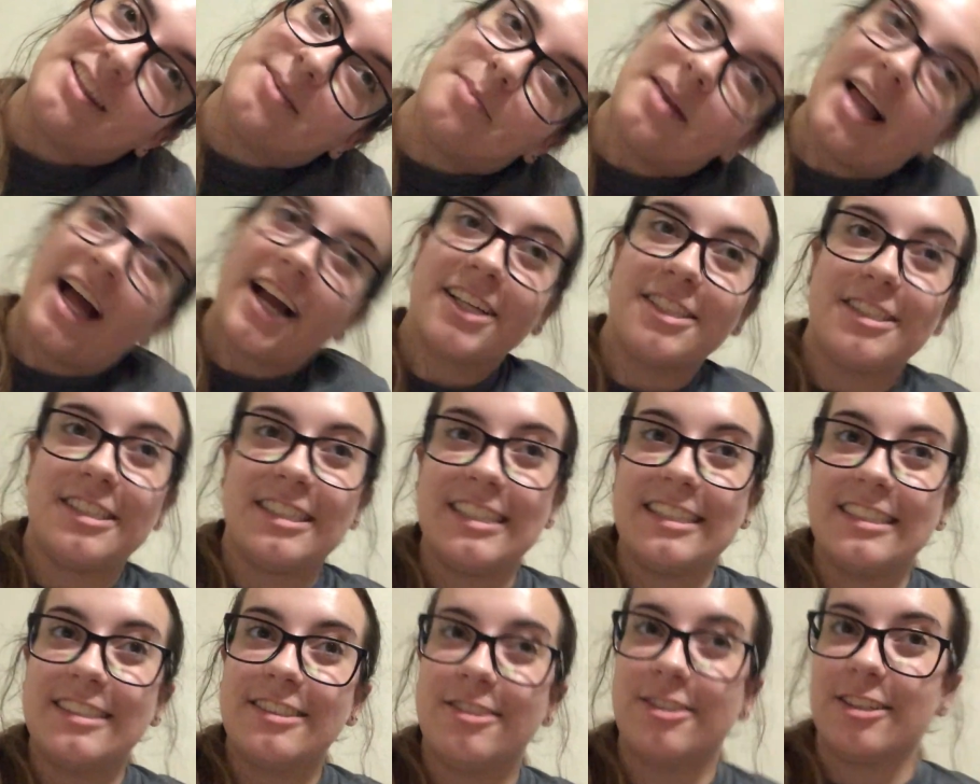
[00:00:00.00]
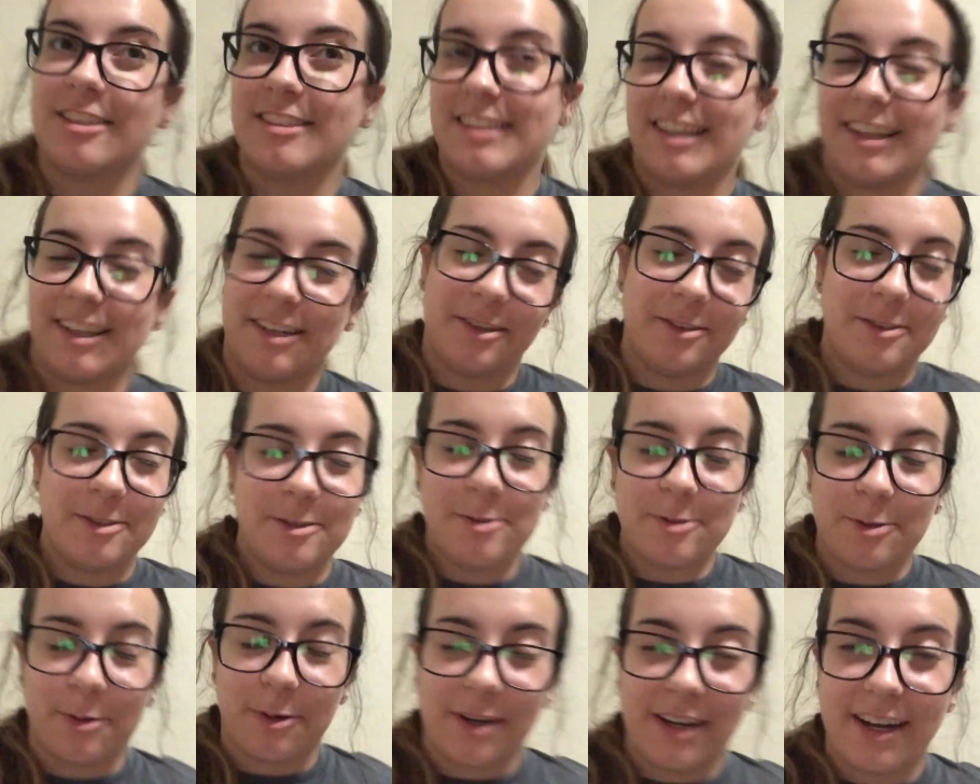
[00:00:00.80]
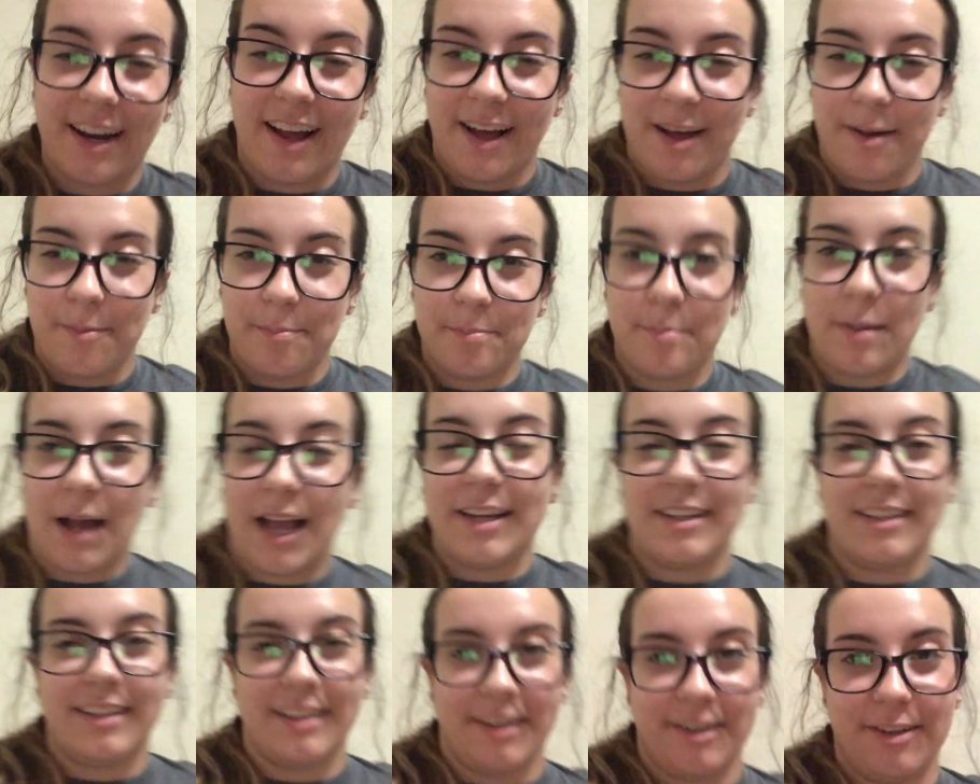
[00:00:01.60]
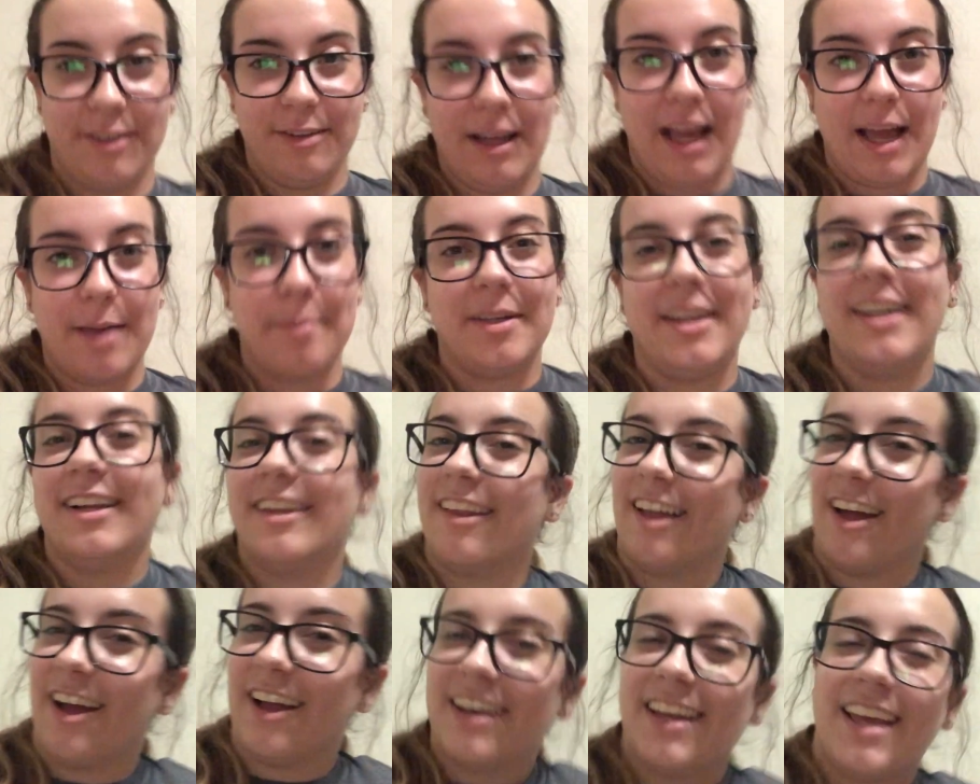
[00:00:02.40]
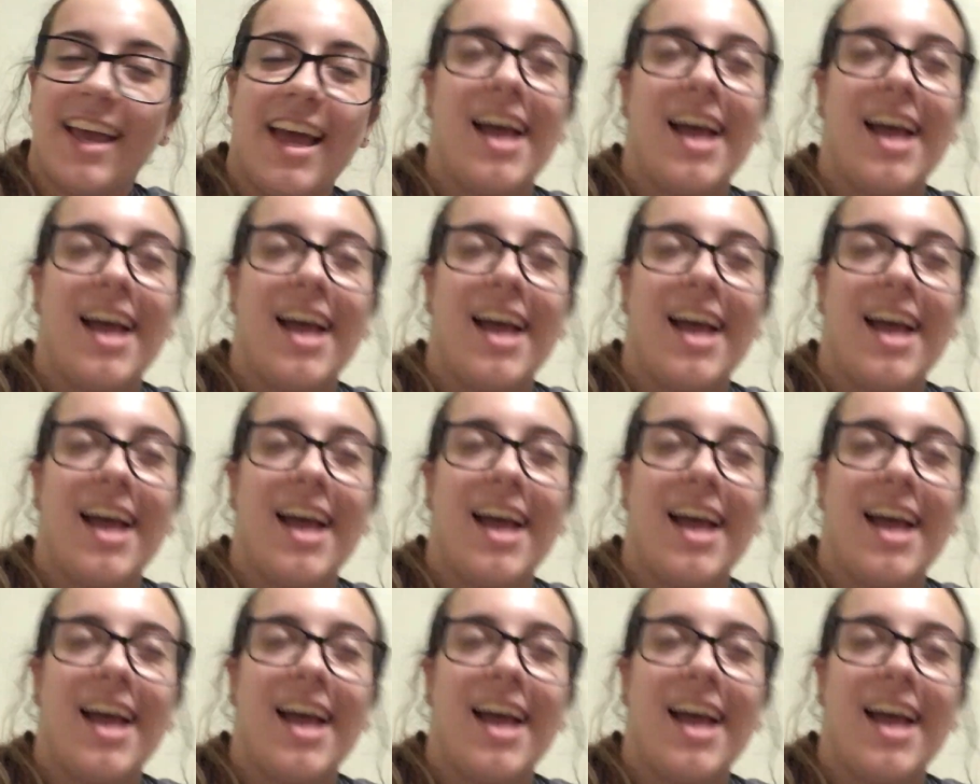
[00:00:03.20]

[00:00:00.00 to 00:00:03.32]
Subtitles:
the black jeans just a little too short. By little, I mean a lot.